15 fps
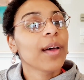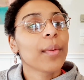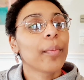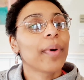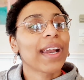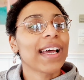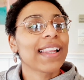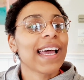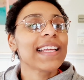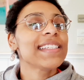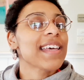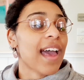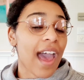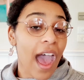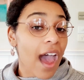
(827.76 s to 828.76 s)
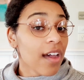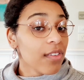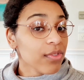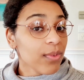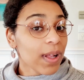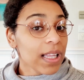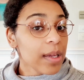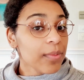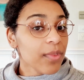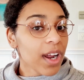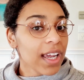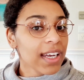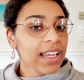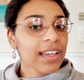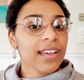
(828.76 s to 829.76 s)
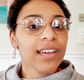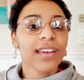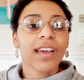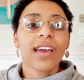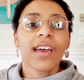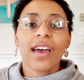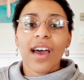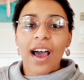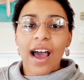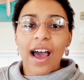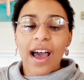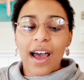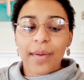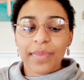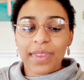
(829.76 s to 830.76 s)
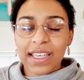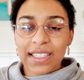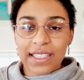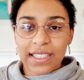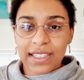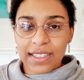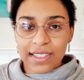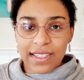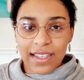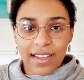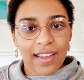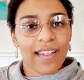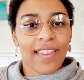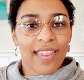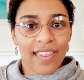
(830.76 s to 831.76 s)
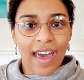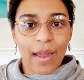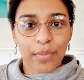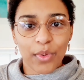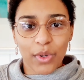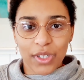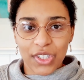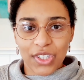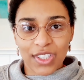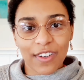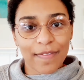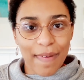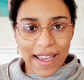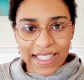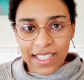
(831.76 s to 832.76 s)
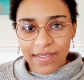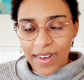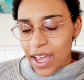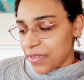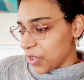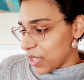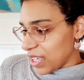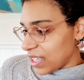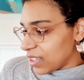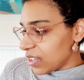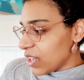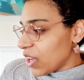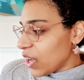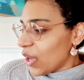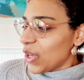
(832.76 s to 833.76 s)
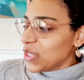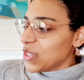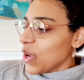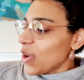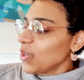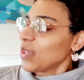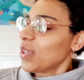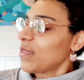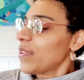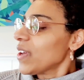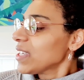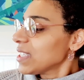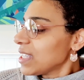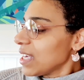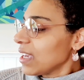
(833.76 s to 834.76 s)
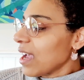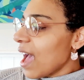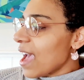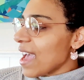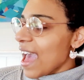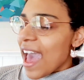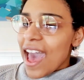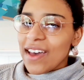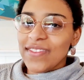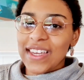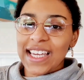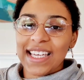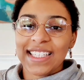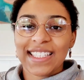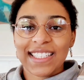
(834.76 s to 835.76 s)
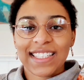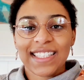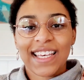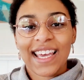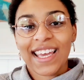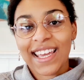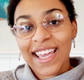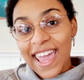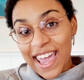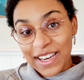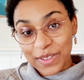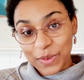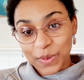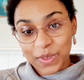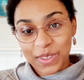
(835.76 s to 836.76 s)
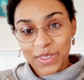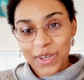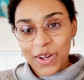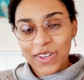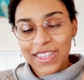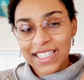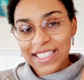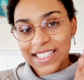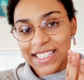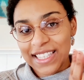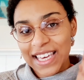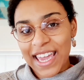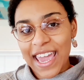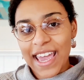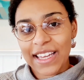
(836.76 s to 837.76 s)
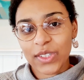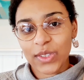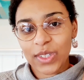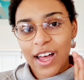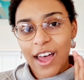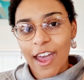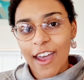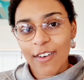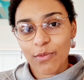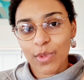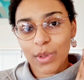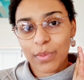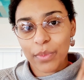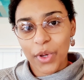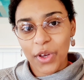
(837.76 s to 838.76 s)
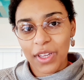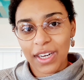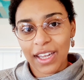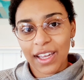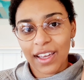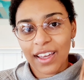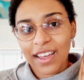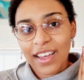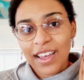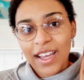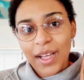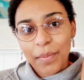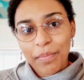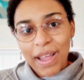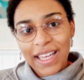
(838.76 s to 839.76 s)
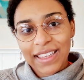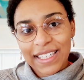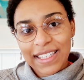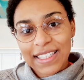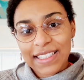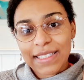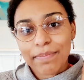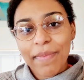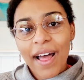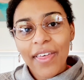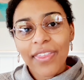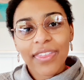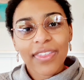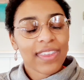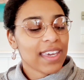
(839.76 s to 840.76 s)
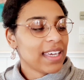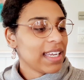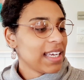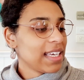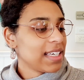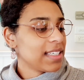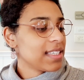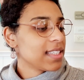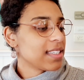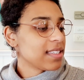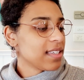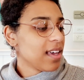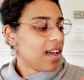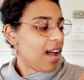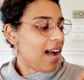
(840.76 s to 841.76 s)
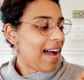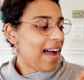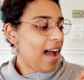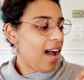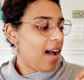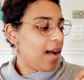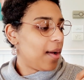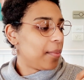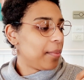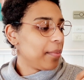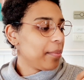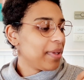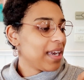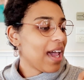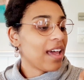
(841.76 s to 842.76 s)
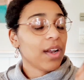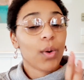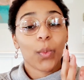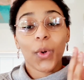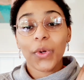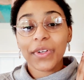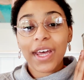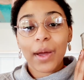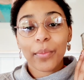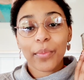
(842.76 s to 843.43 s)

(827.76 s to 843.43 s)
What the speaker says: but I like to have while I'm writing. This is that portion of my survival kit. So the first thing I have is candles. So this is the candle I have been burning mainly this month. It is banana walnut